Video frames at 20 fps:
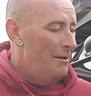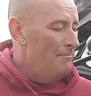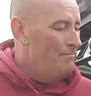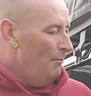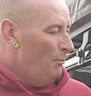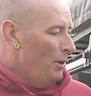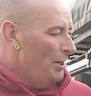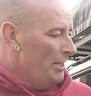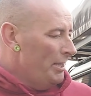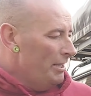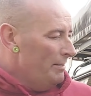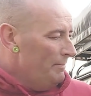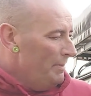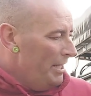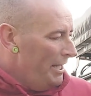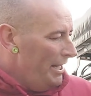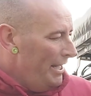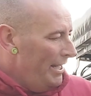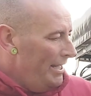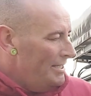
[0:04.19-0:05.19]
One of them
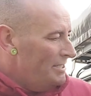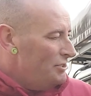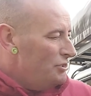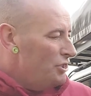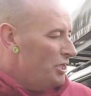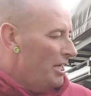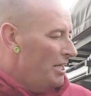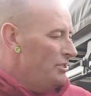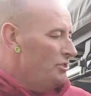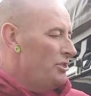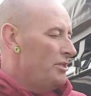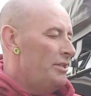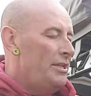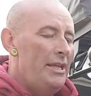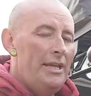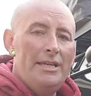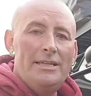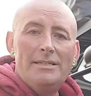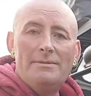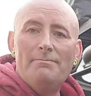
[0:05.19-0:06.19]
is changing
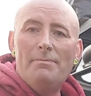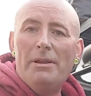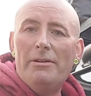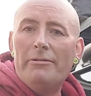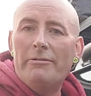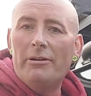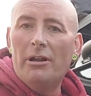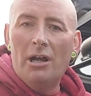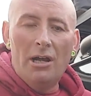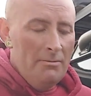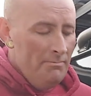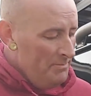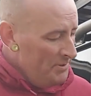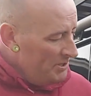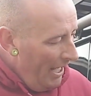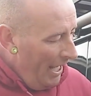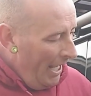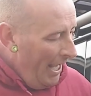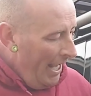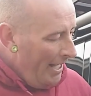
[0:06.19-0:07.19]
these mirror arms
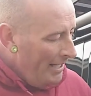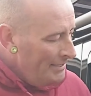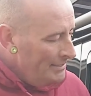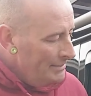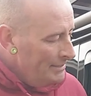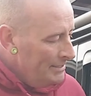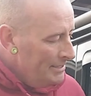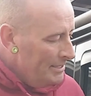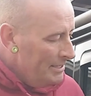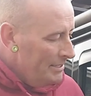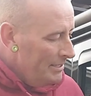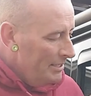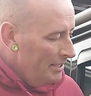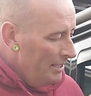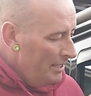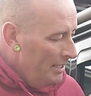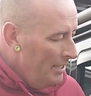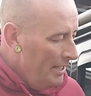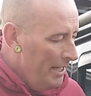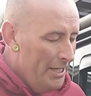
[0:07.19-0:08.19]
and
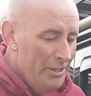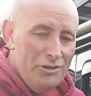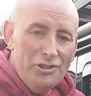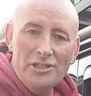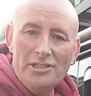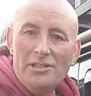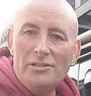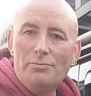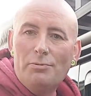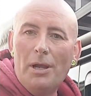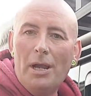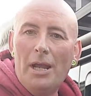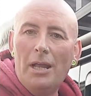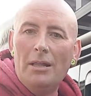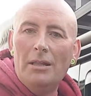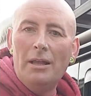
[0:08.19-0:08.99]
hinges as well.